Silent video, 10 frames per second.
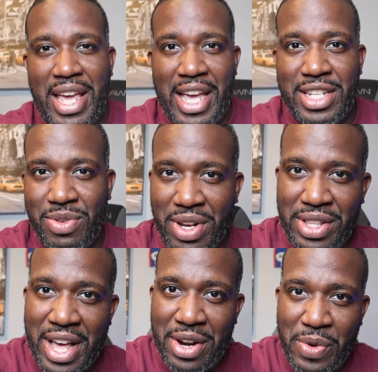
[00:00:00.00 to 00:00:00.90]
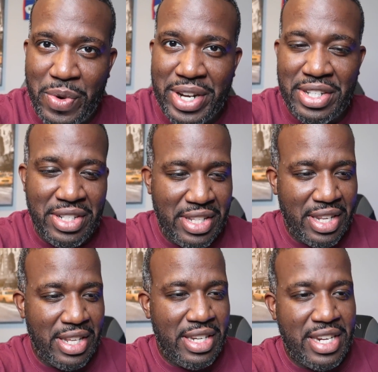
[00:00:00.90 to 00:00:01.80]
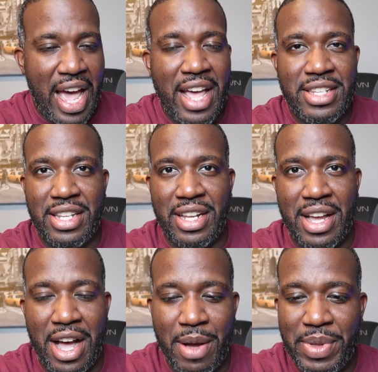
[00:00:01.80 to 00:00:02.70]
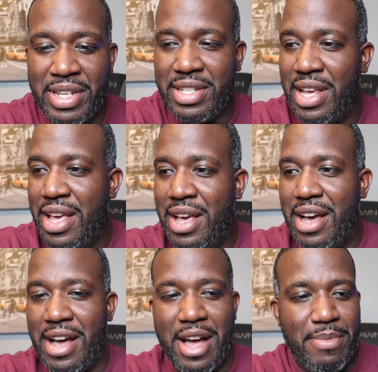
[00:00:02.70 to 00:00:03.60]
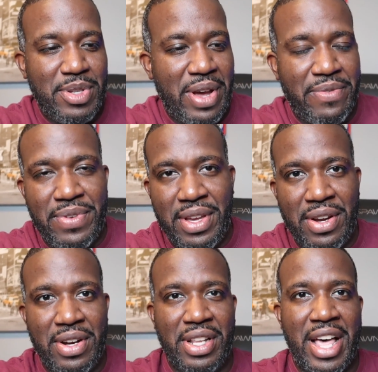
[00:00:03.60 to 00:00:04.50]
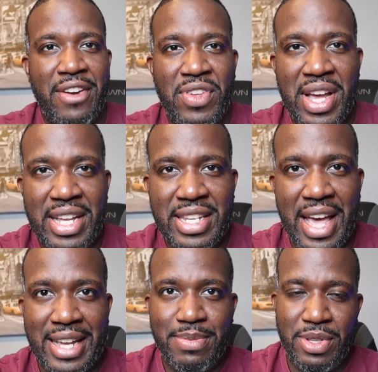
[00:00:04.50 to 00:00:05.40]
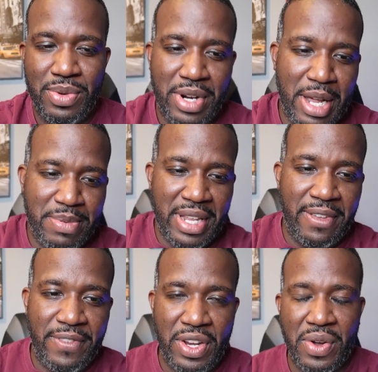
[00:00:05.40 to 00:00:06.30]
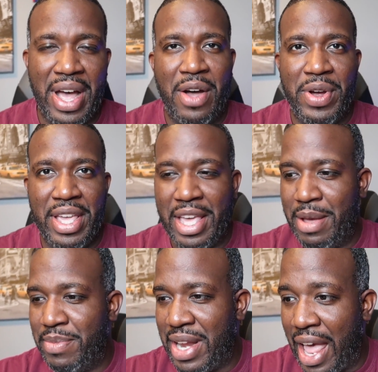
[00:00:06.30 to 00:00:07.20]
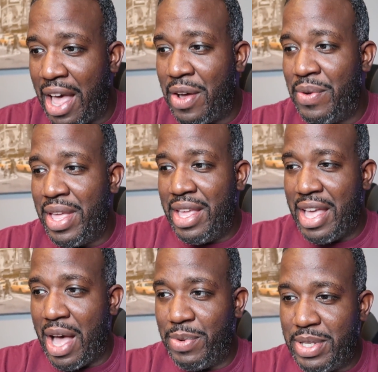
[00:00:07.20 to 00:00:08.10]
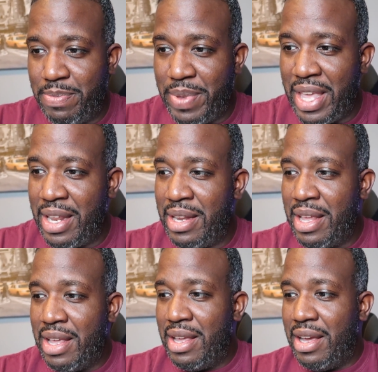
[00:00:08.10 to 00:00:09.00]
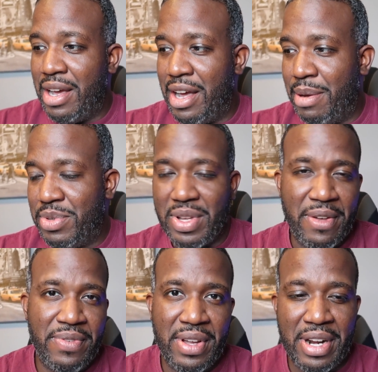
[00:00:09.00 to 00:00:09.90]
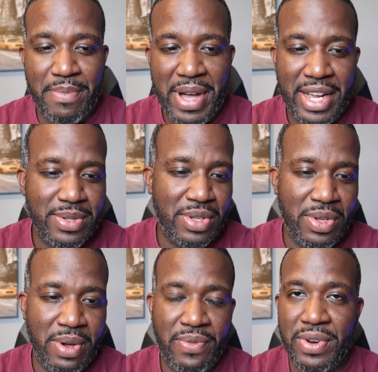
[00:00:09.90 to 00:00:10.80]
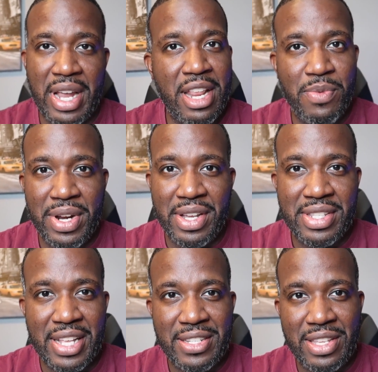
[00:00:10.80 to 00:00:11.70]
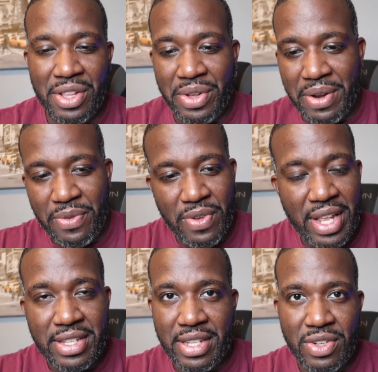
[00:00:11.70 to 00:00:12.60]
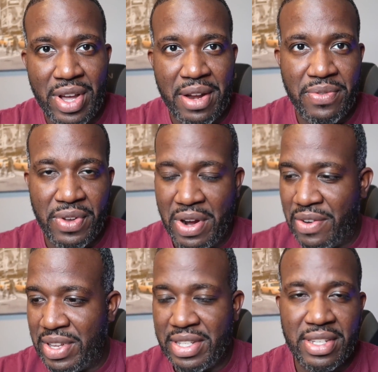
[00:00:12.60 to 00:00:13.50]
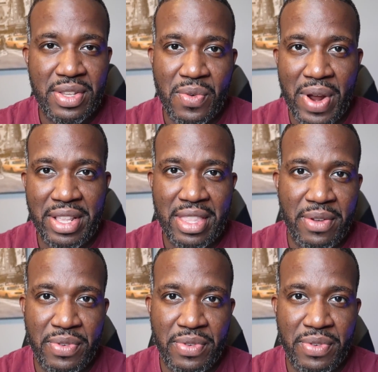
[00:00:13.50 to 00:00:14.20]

answering a lot of questions in the chats and the comments. So I figured a lot of you guys asked me to do an update video how I am now, how it's been. So I figured I might as well do it for anyone else that's still on the fence and trying to figure out if this is the right thing